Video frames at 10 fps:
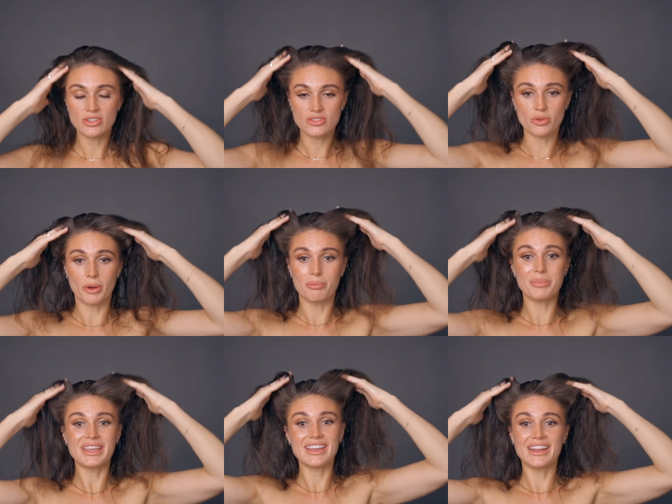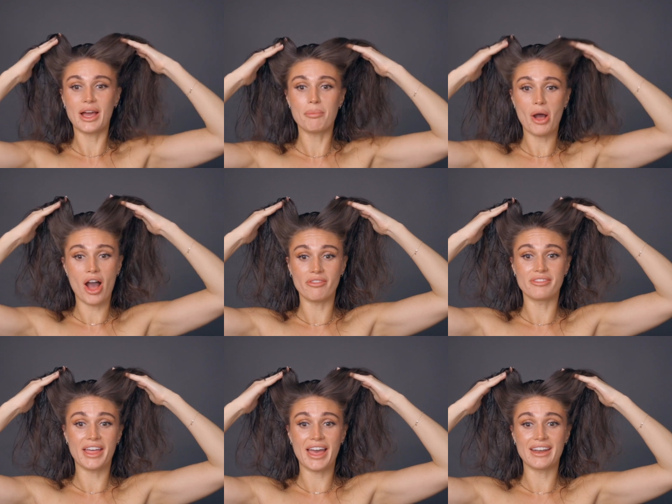So we're picking it up off
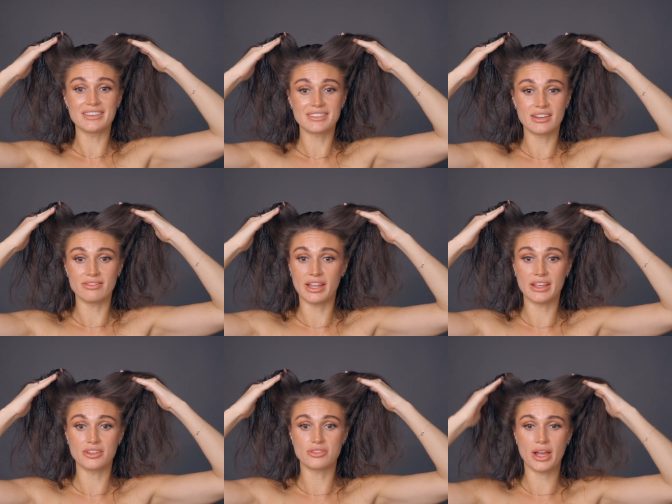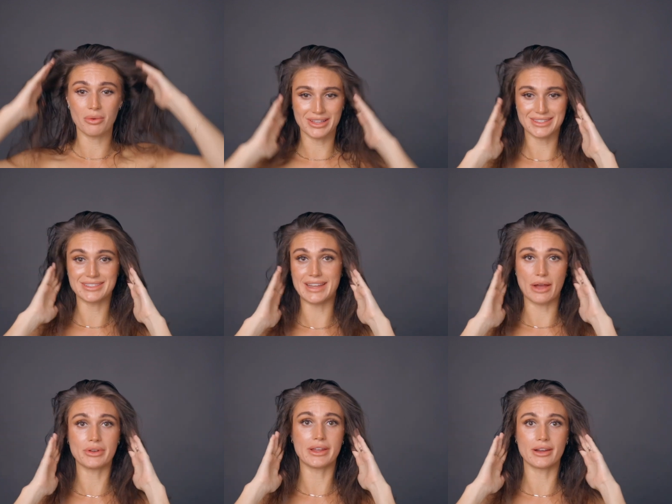of the head instead of letting it dry while it's
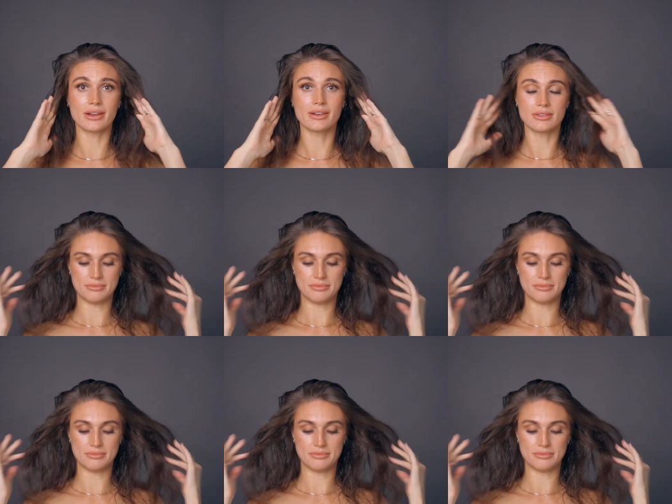down here.